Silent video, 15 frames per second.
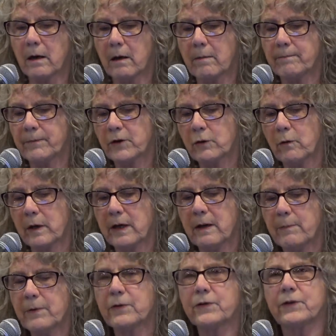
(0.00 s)

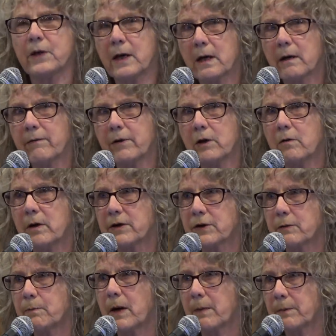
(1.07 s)
20% um, of the
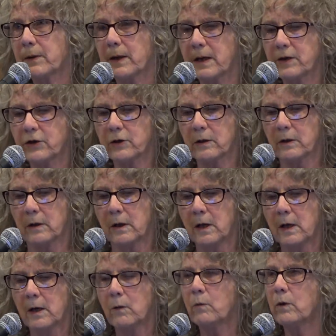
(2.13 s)
US population
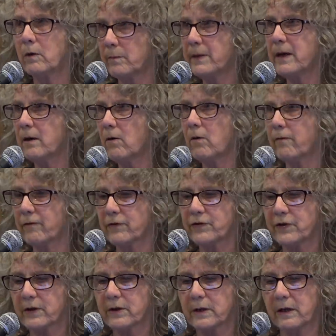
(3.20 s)
will be over
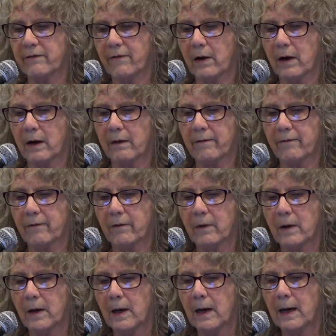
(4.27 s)
65.
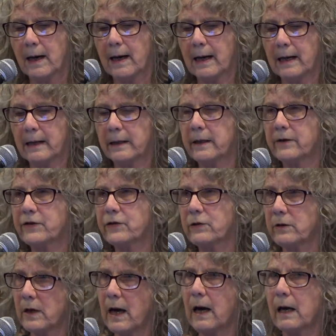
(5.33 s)
And it's
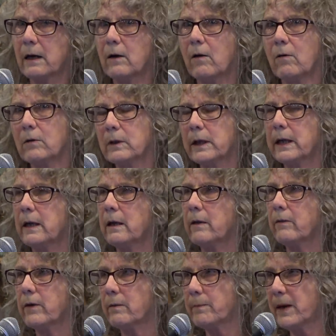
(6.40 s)
not only
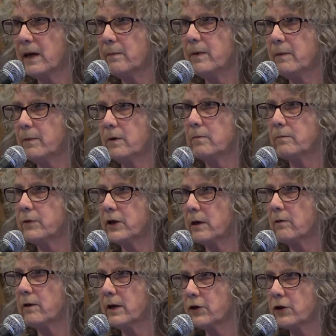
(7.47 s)
the baby boom
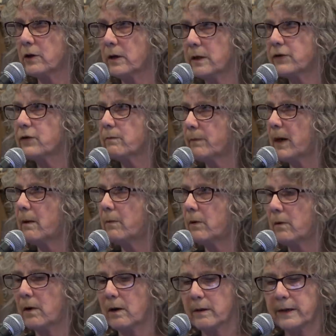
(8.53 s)
generation is a
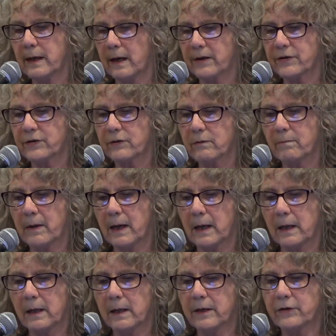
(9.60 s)
bubble, yes,
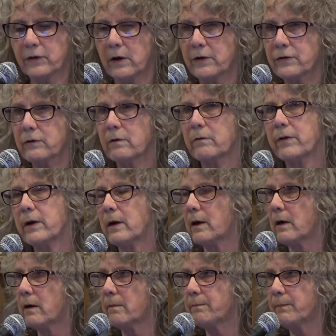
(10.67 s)
but it's also
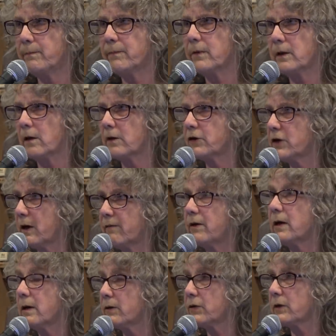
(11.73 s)
the um,
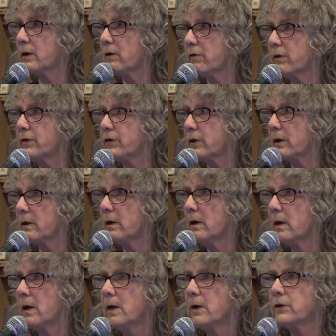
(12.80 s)
longevity is increasing.
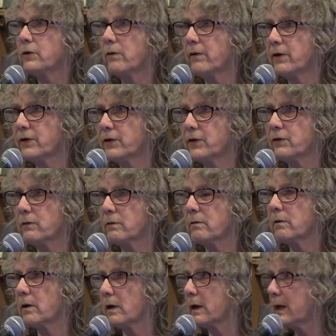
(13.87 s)
So this is
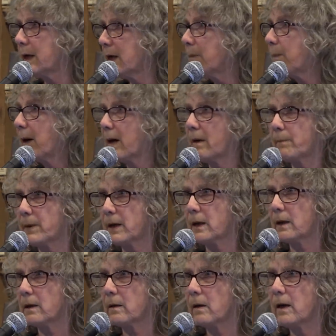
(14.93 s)
going to keep
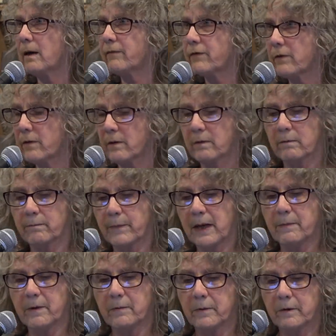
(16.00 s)
happening after the
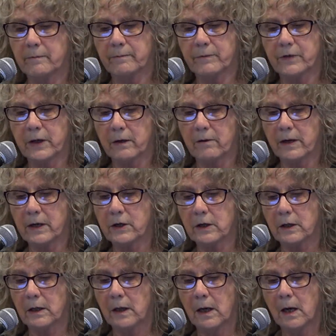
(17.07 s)
baby boom
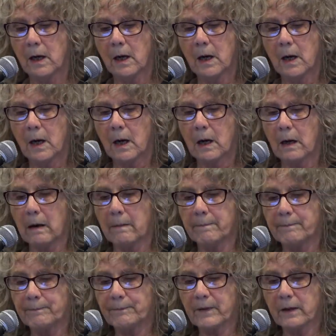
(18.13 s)
generation.
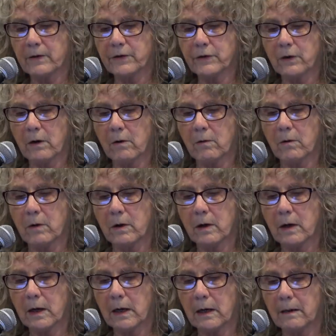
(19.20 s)
Um, so,
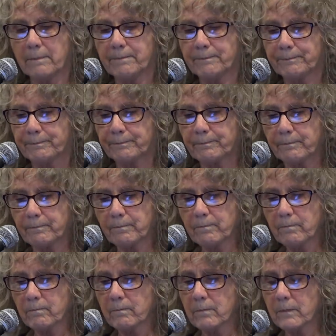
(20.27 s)
um,
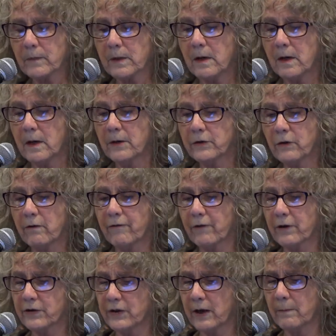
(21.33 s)
so
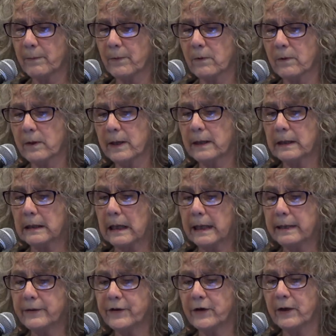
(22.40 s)
for example, in
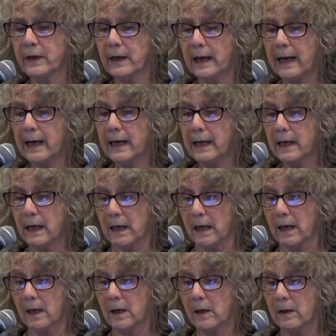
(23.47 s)

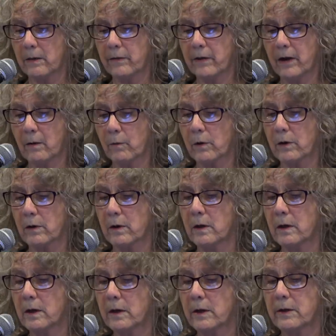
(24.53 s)
1980, there were
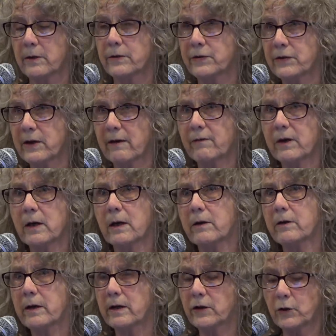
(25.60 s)

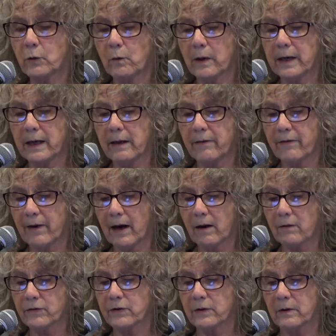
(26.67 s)

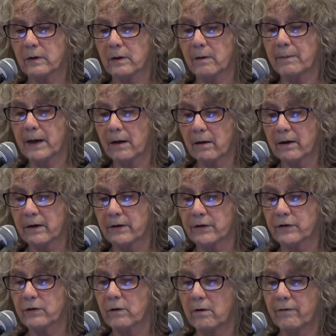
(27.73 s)
720,000
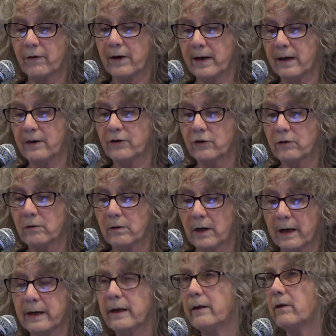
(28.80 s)
Americans over age
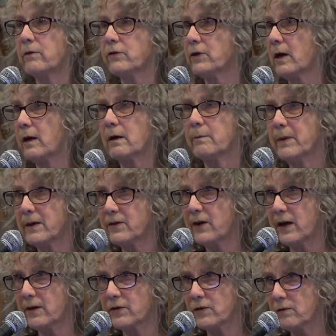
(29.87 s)
90. There's not going to be a
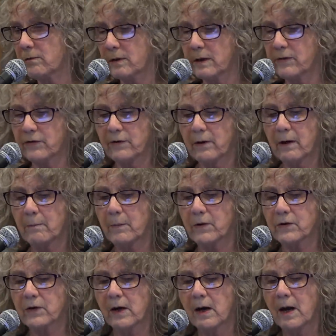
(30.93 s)
test on these
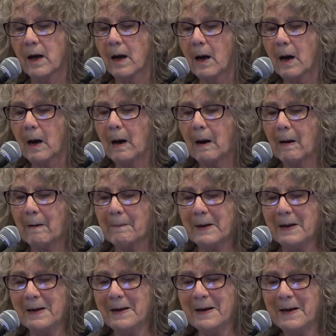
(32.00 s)
numbers.
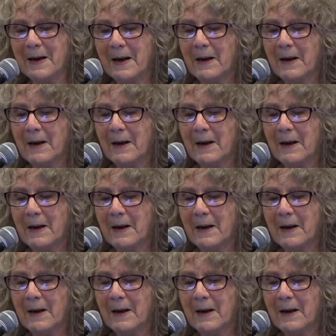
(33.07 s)
Um,